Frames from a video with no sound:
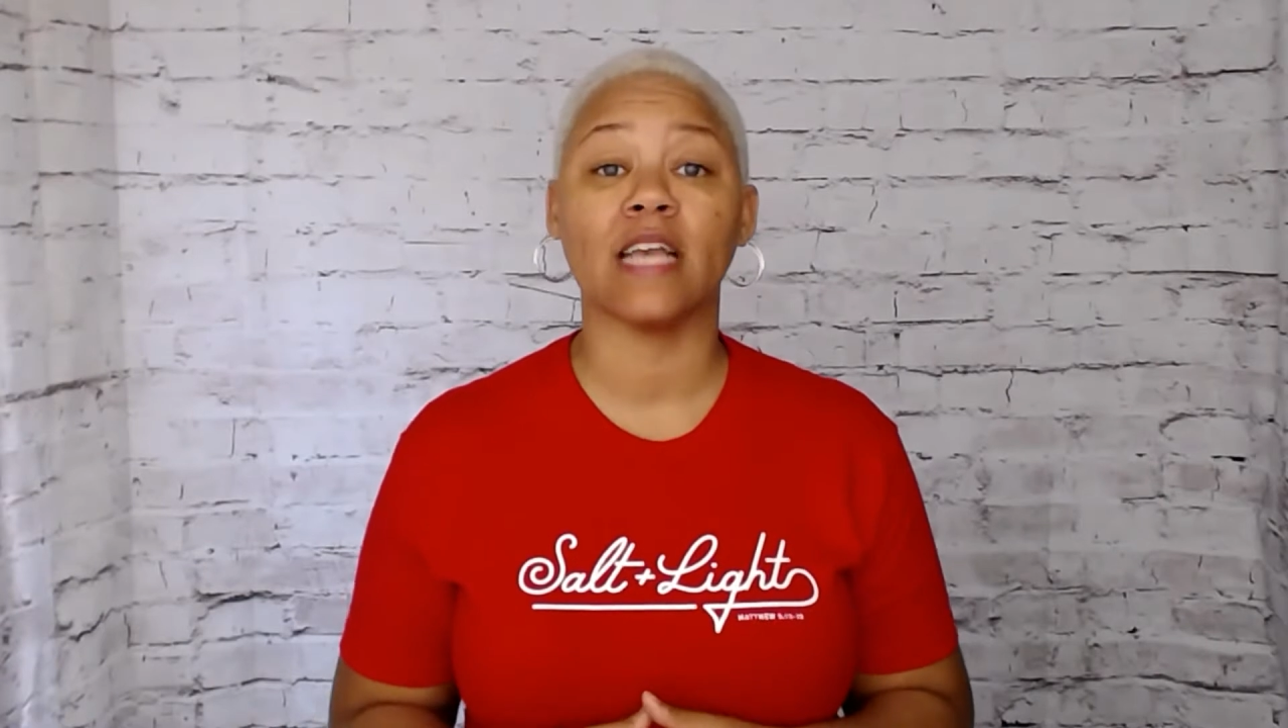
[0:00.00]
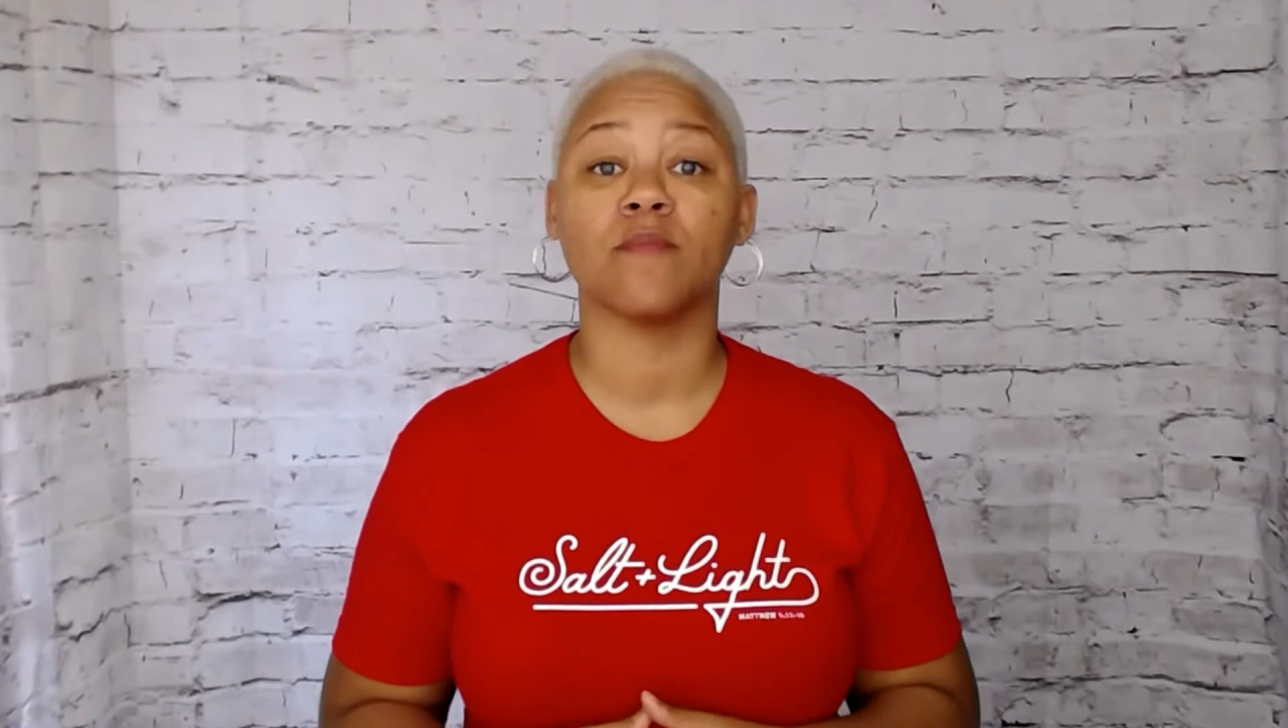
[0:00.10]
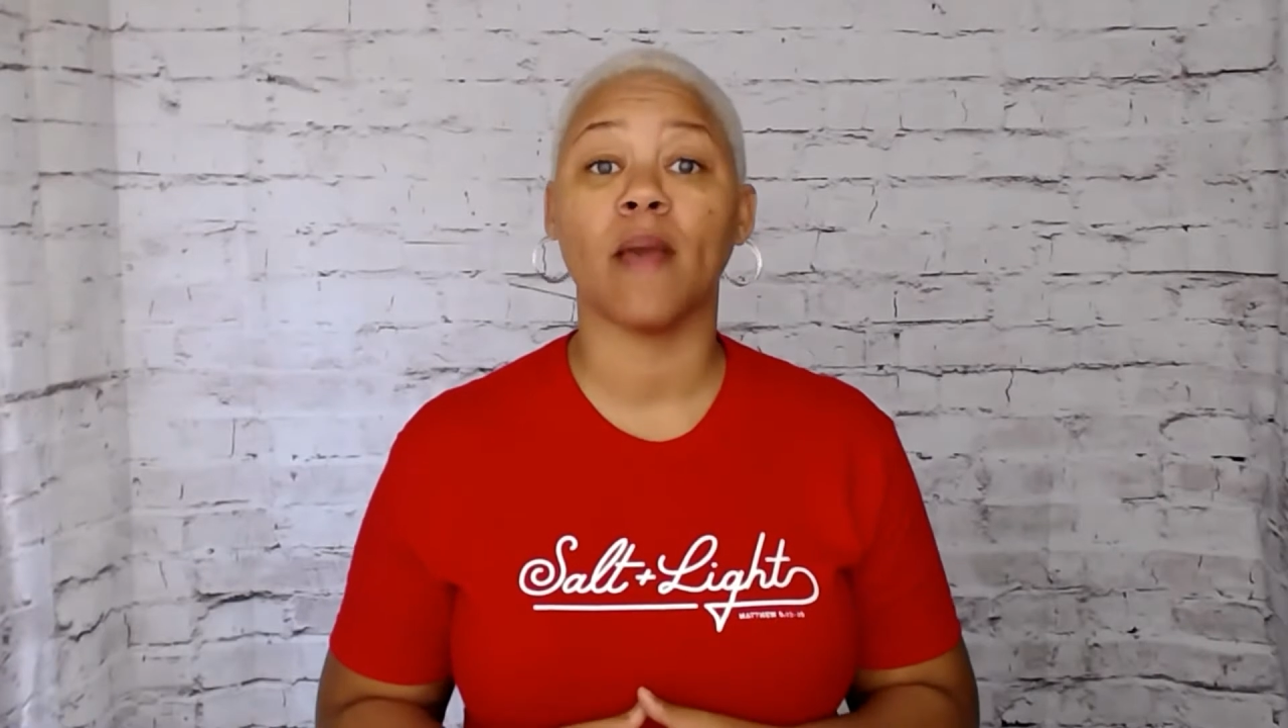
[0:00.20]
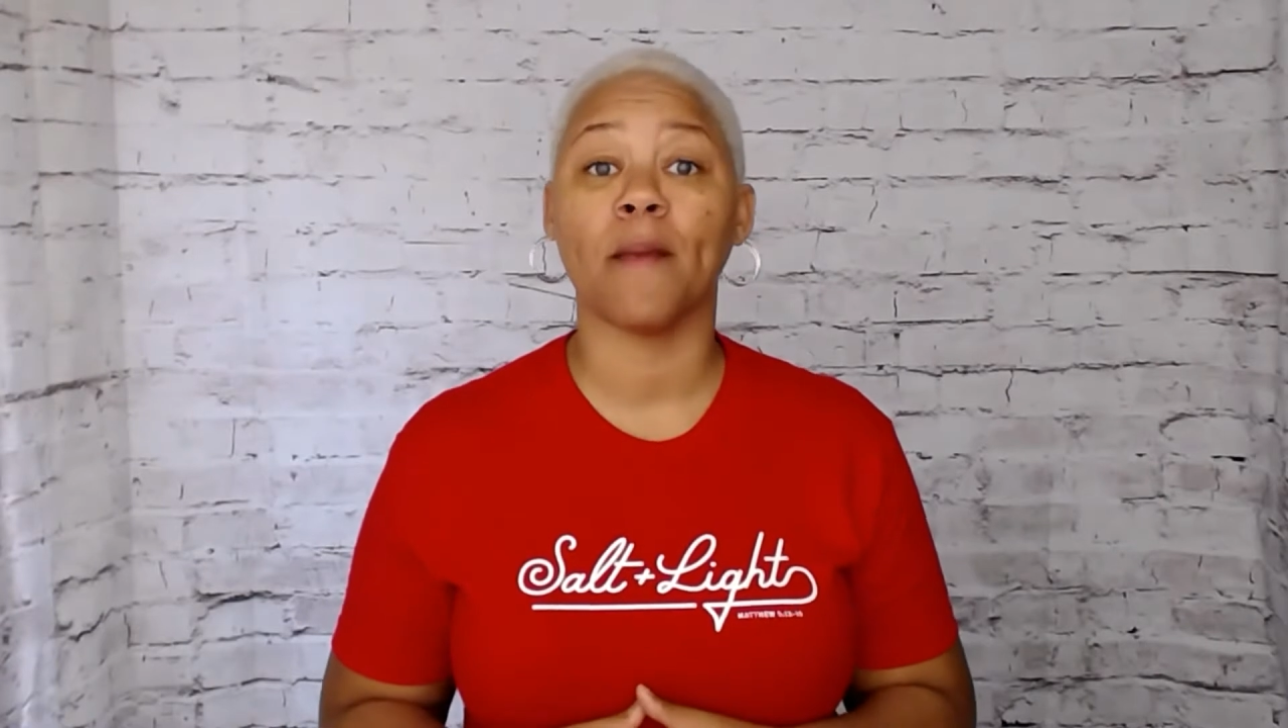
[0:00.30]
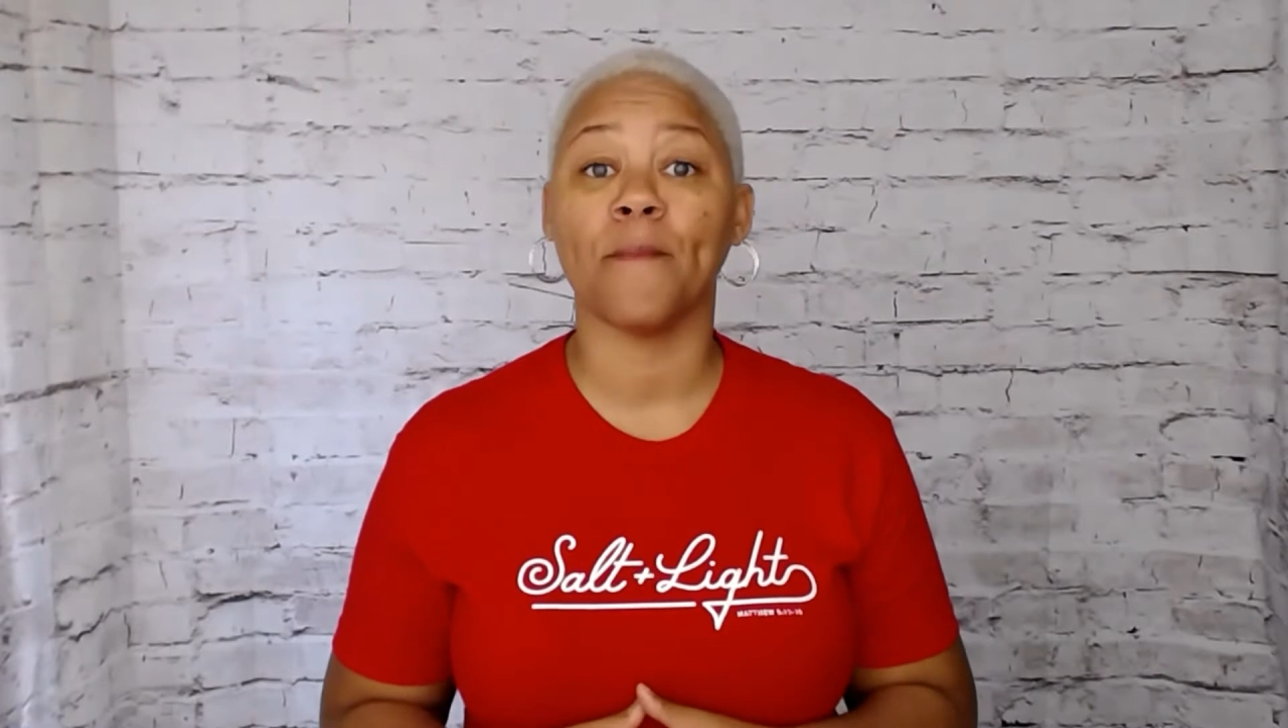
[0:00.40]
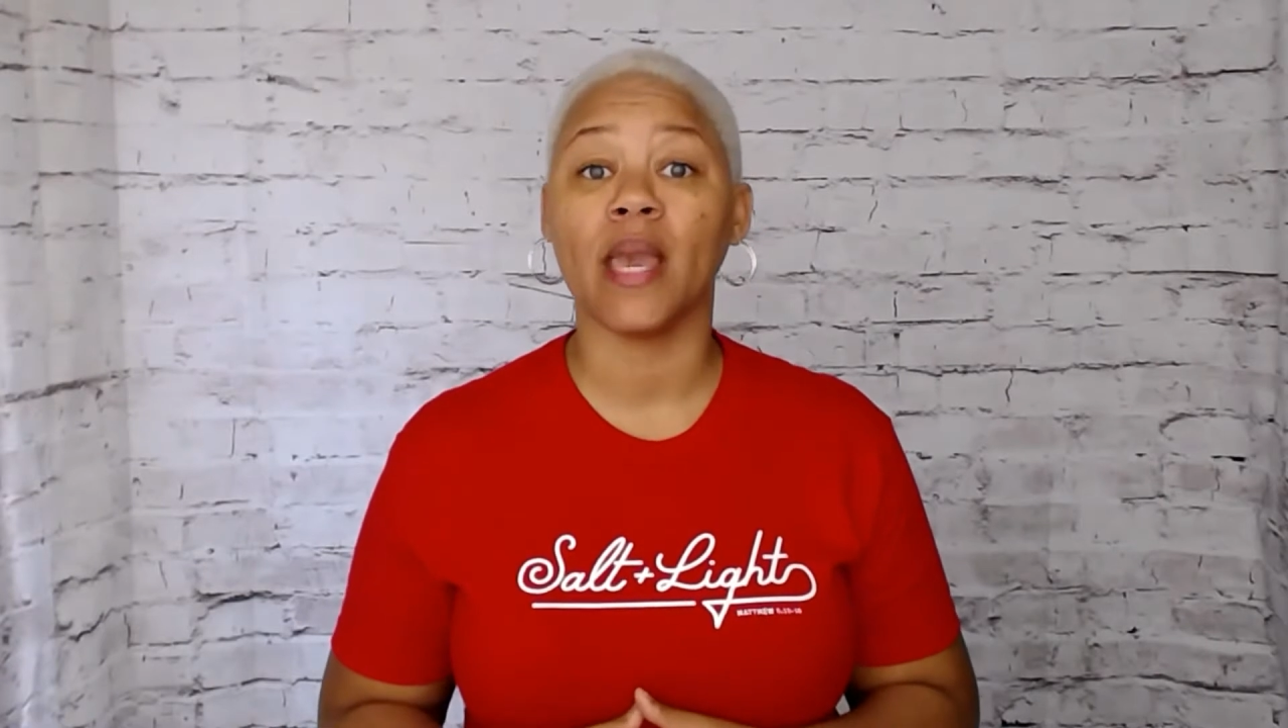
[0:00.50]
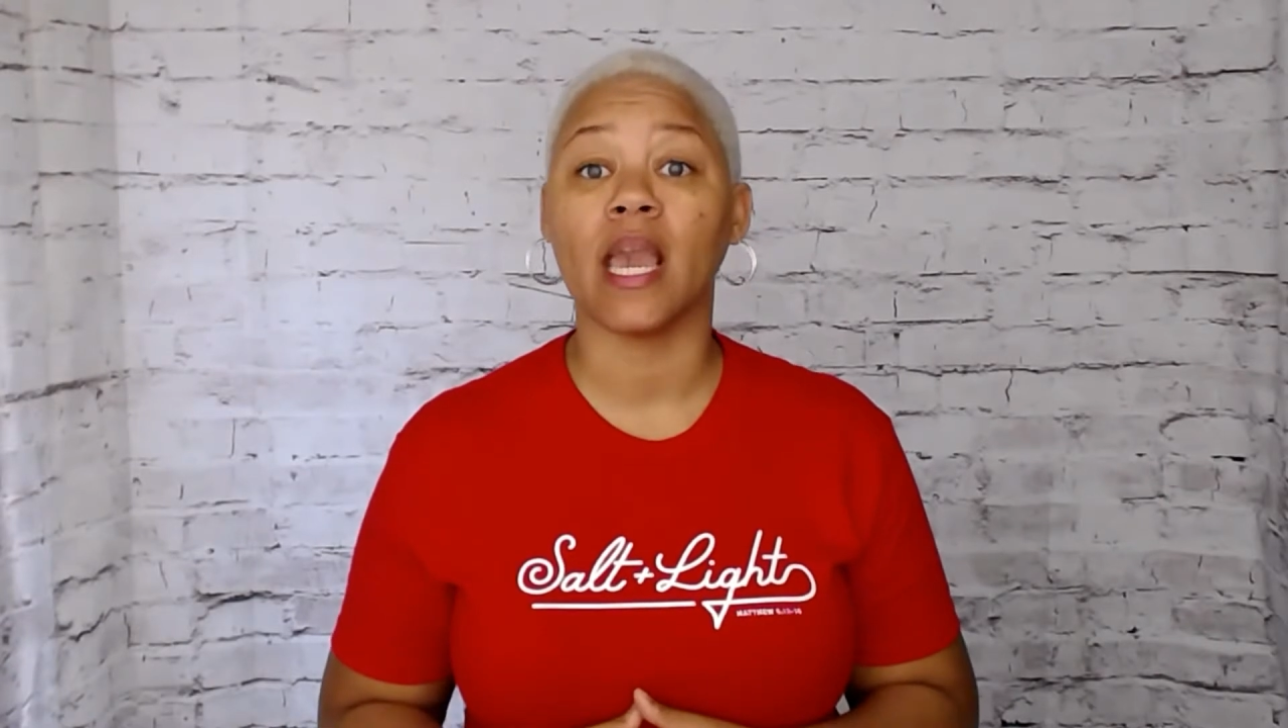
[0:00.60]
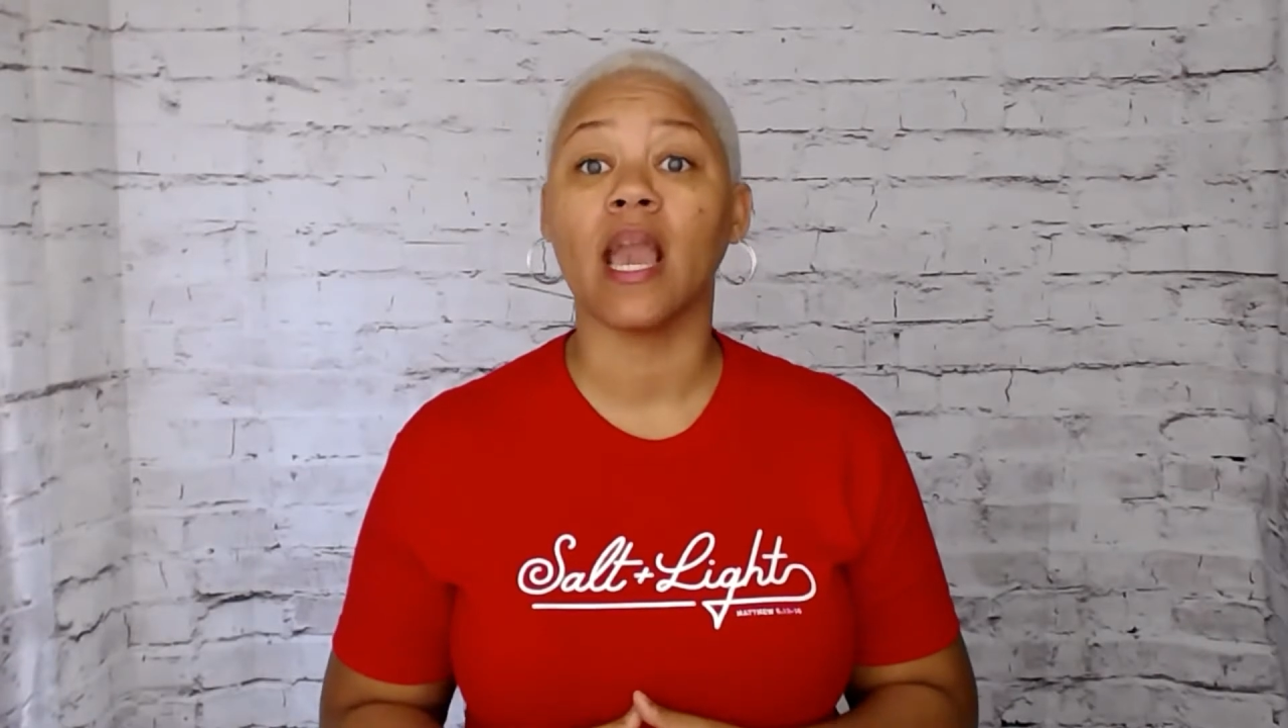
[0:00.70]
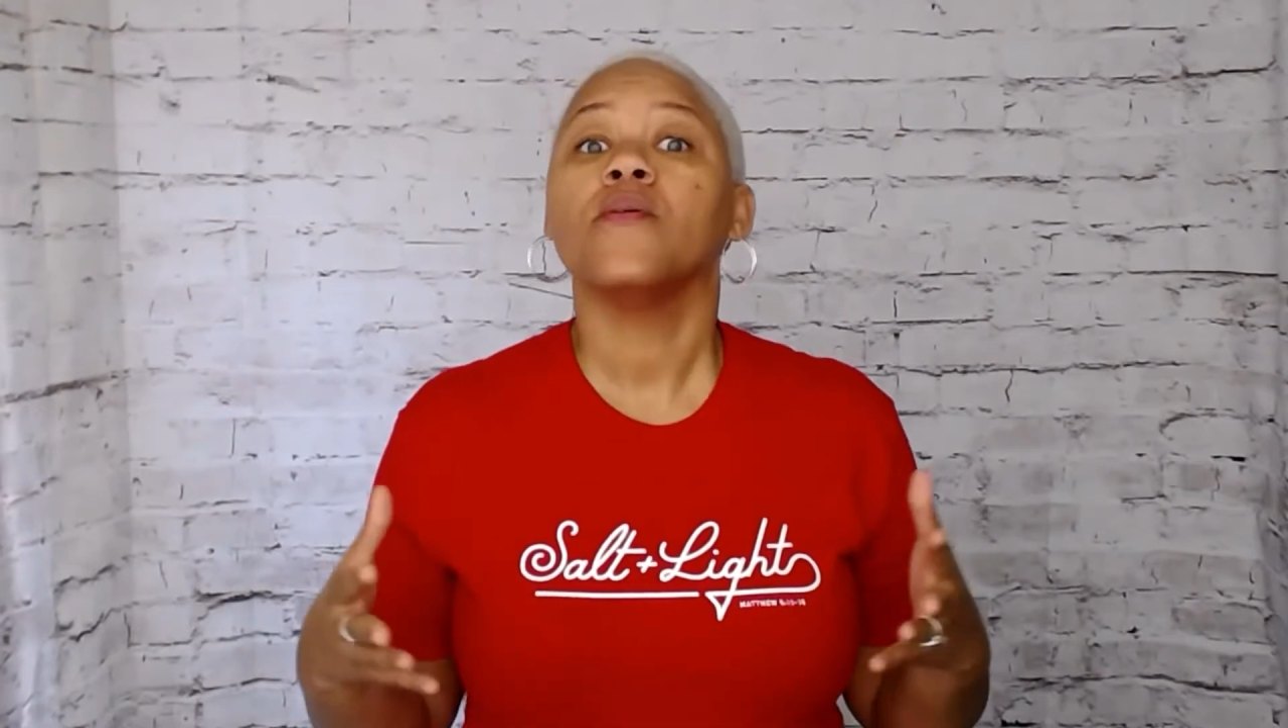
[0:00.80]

may be.